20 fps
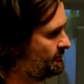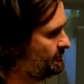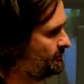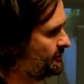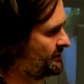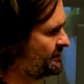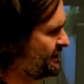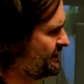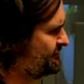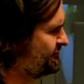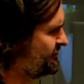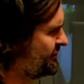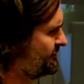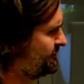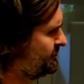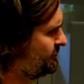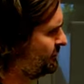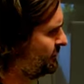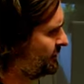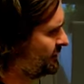But if I'm
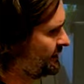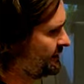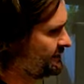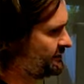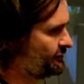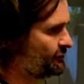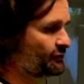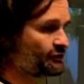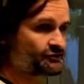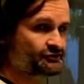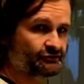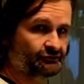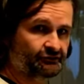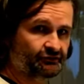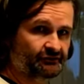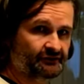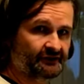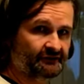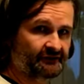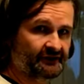pulling in the
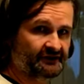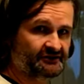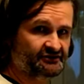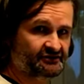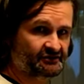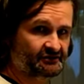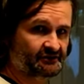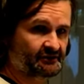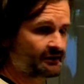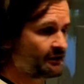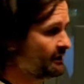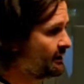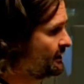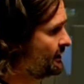horizontal direction,